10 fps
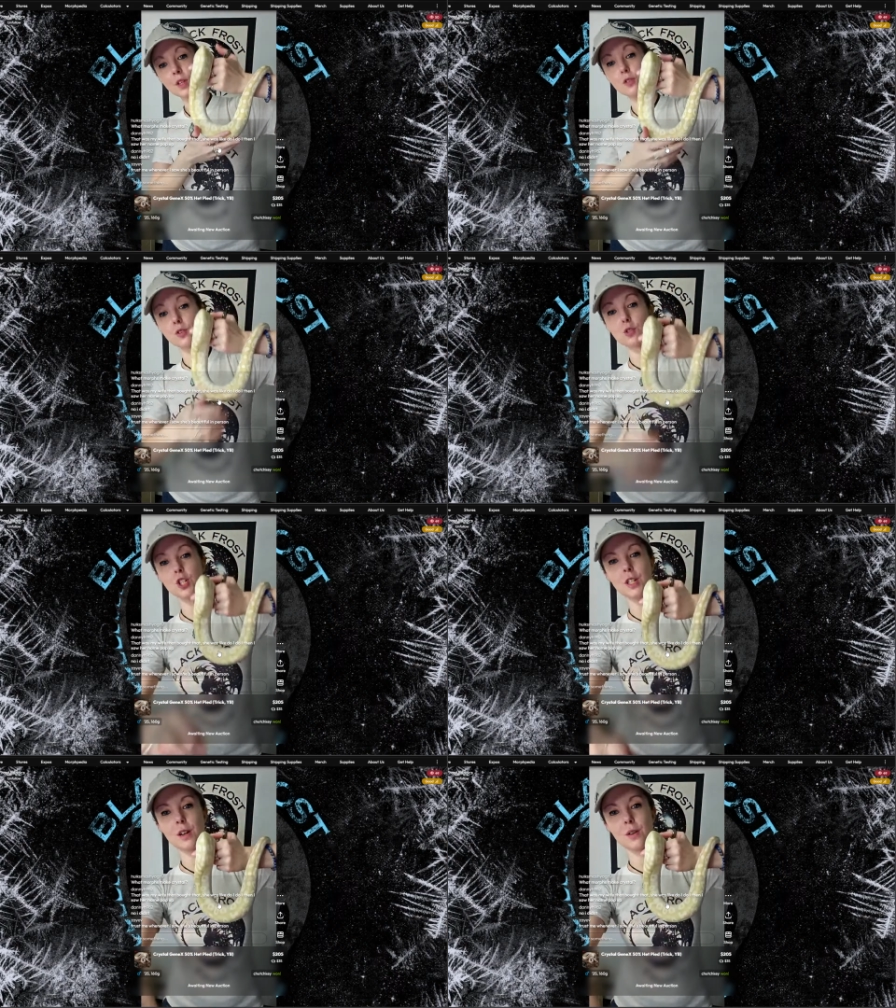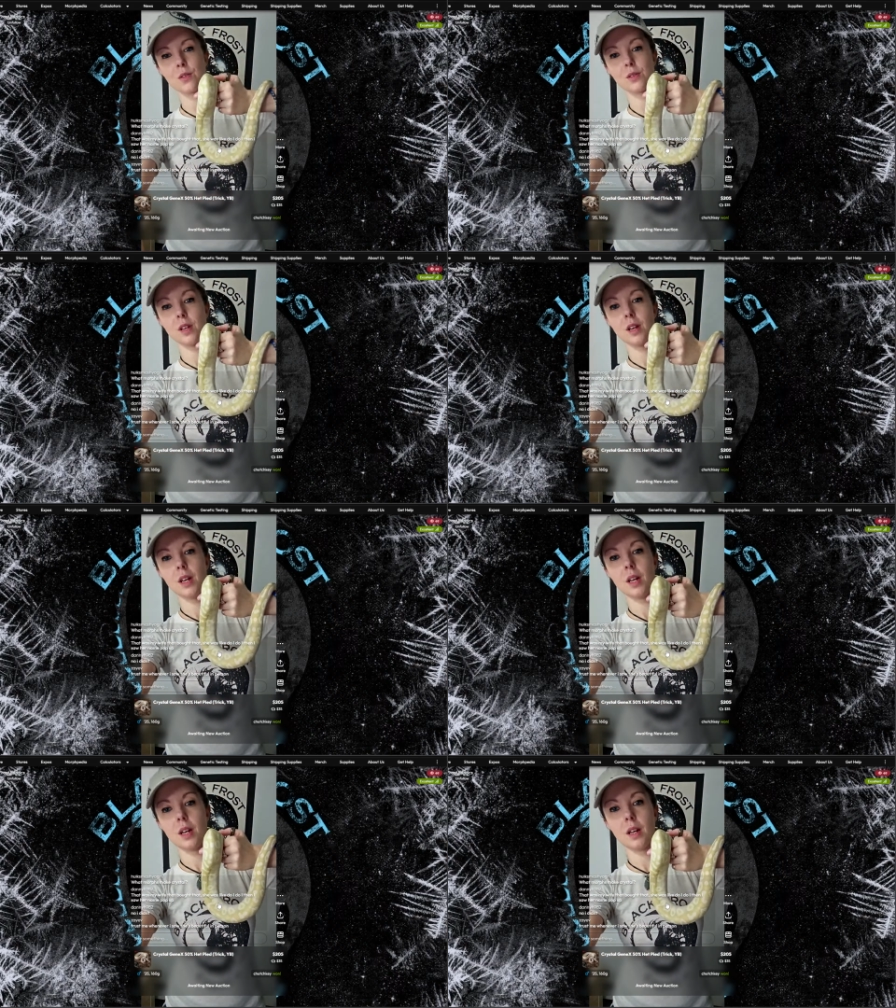So she knows.
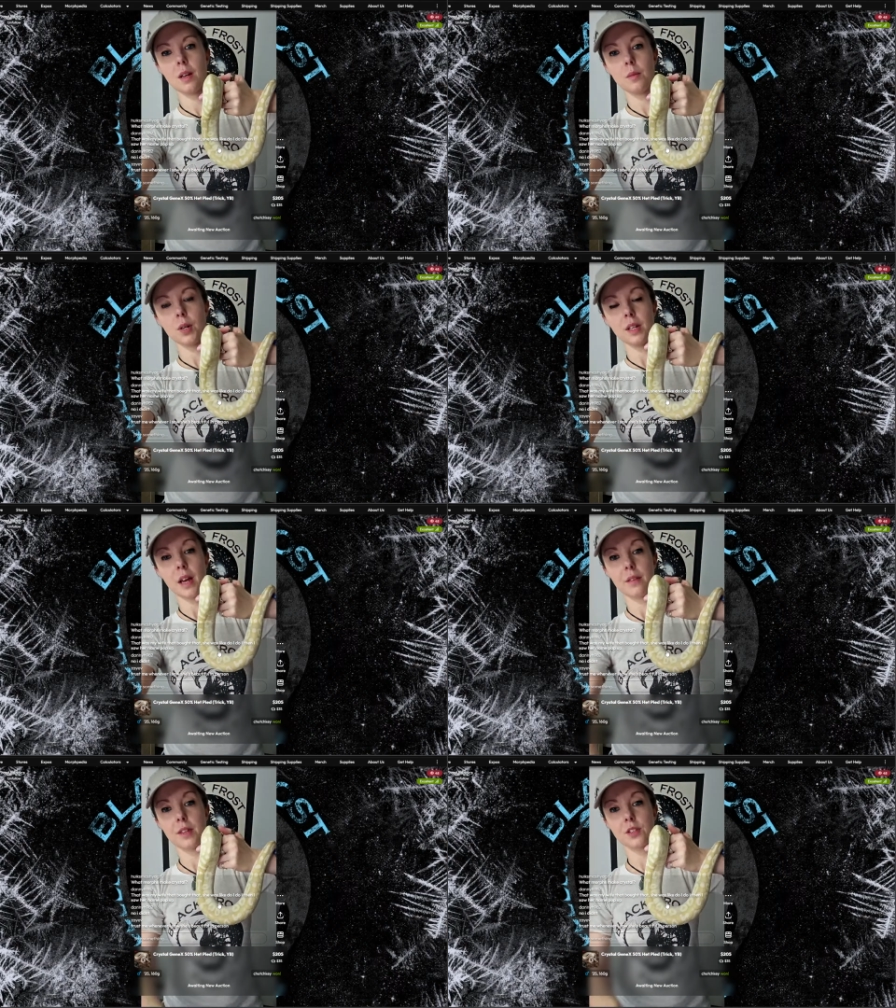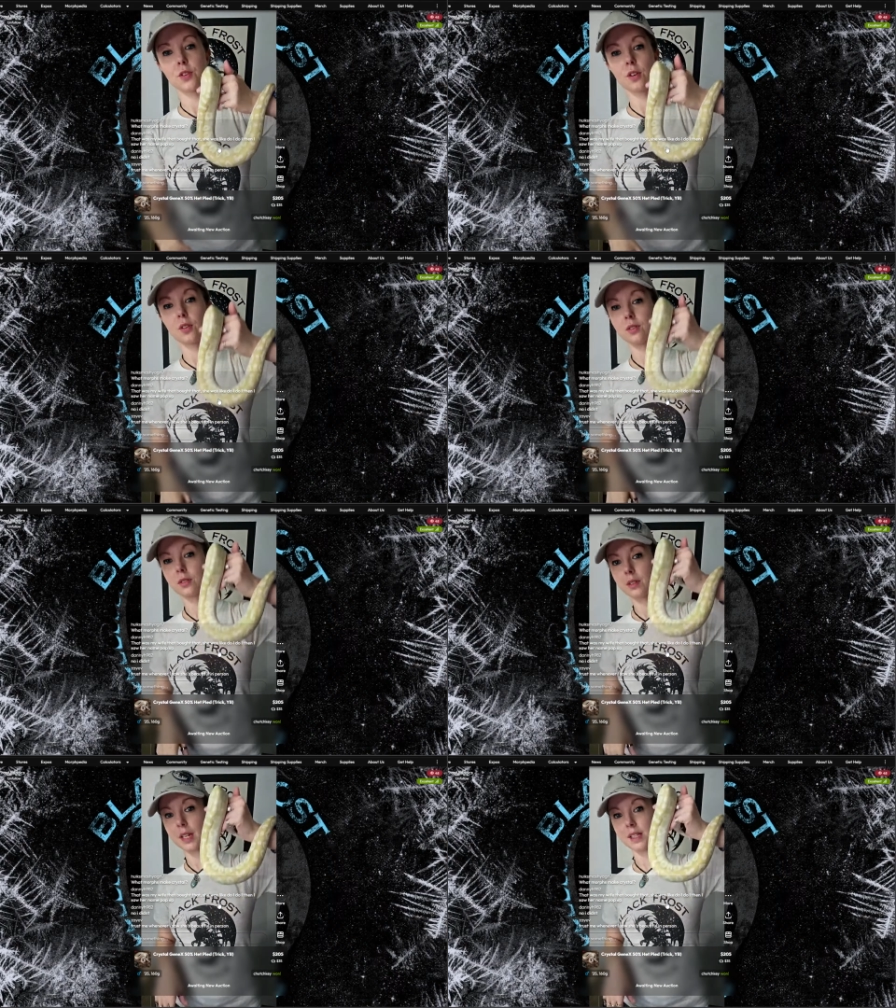But yeah, this girl
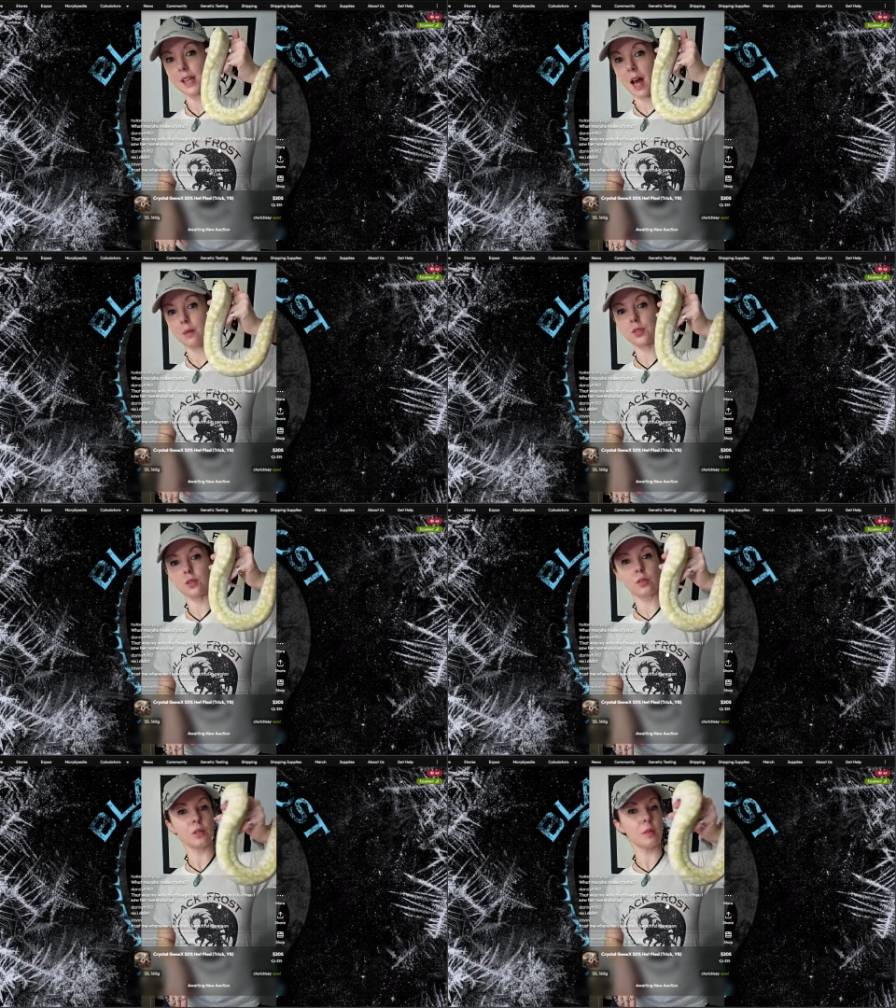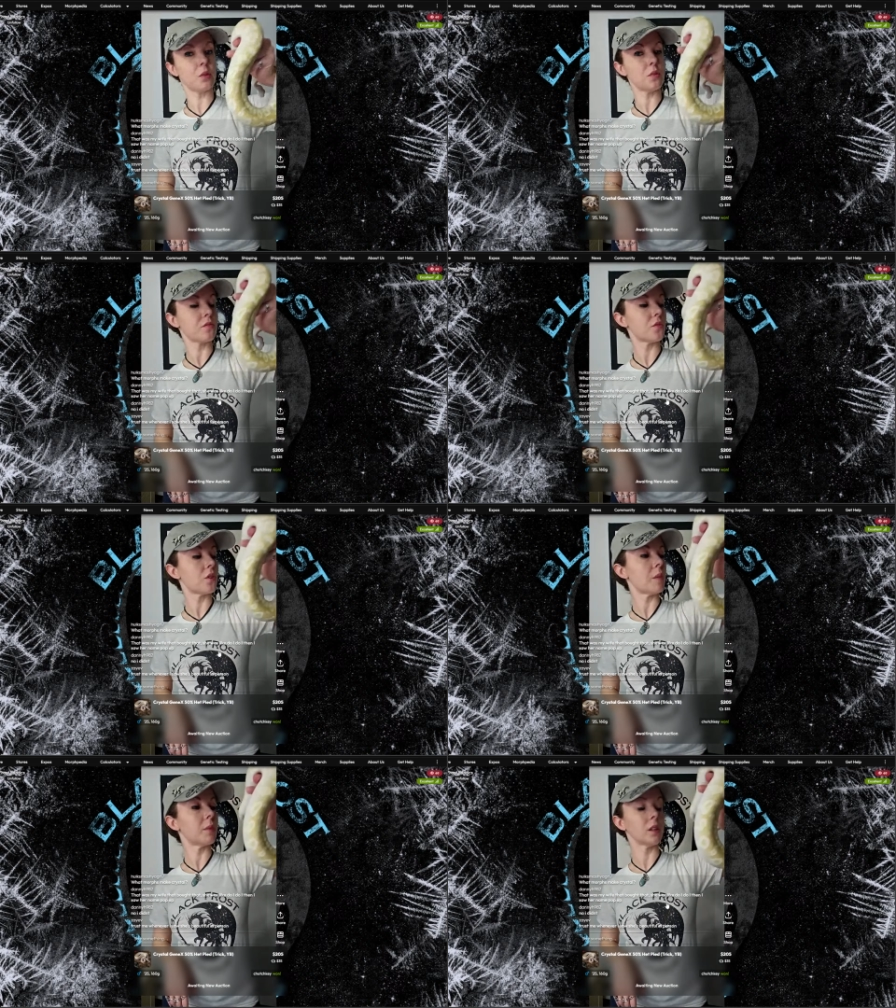is absolutely beautiful.
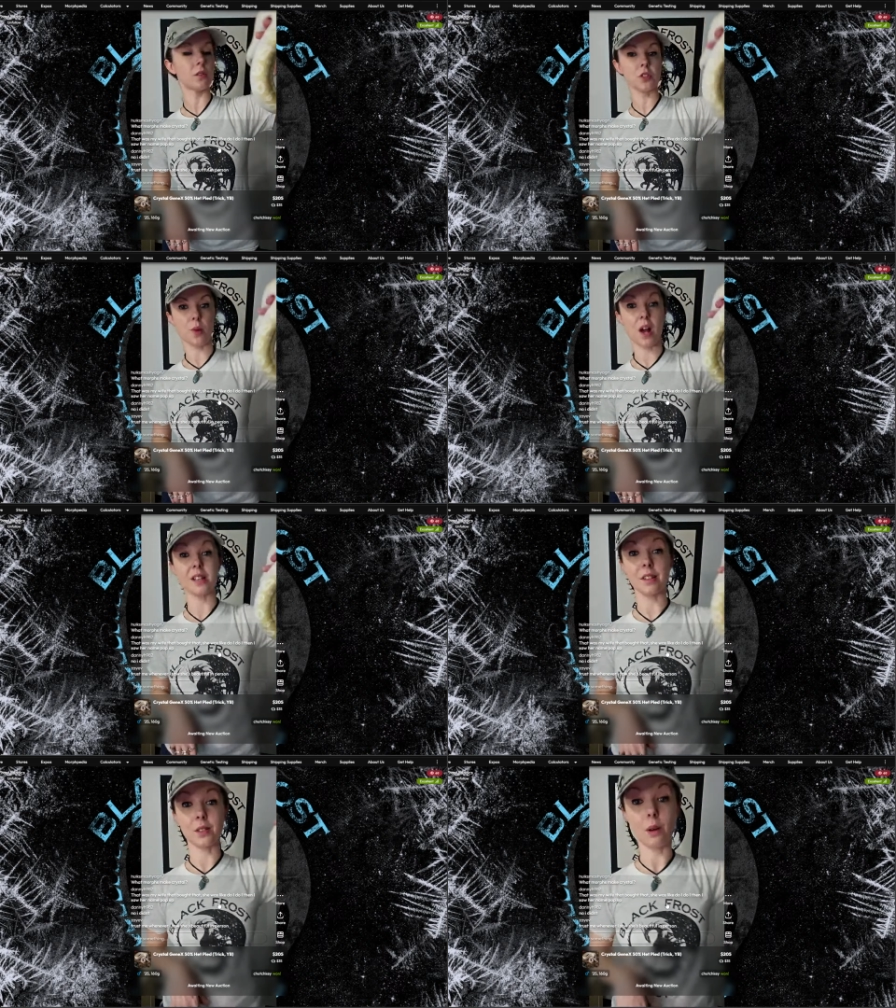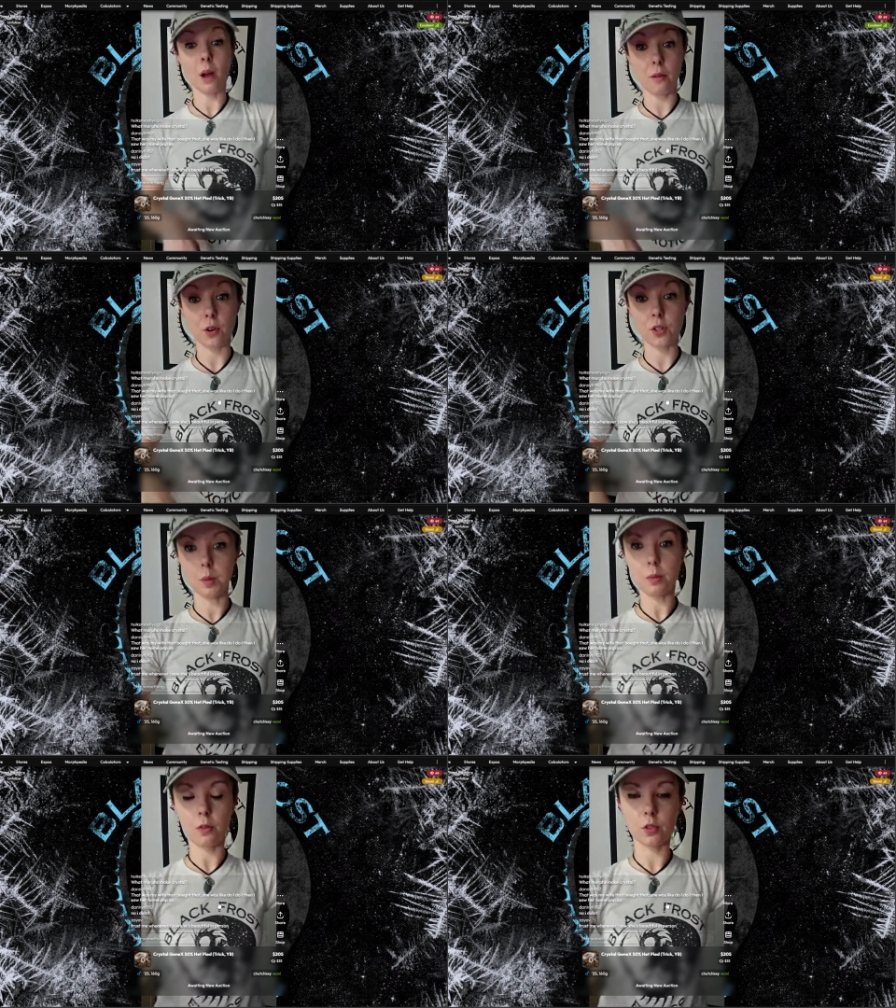I'm a little surprised I still have her, to be
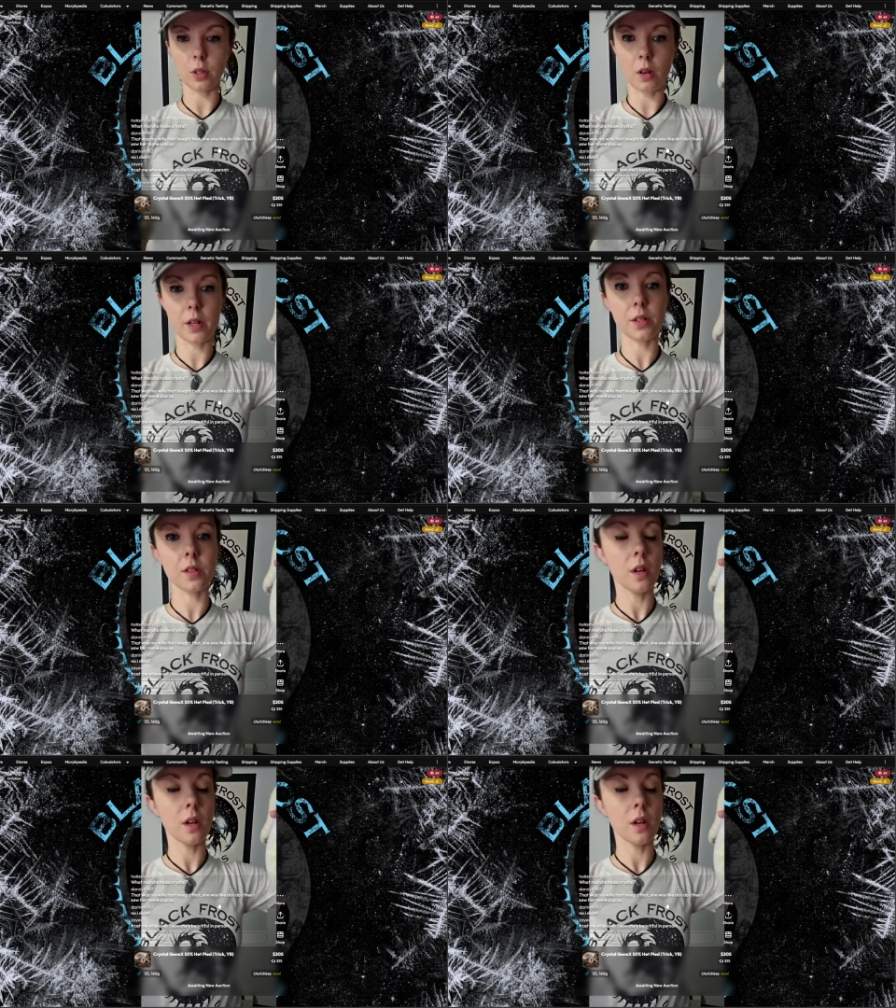perfectly honest,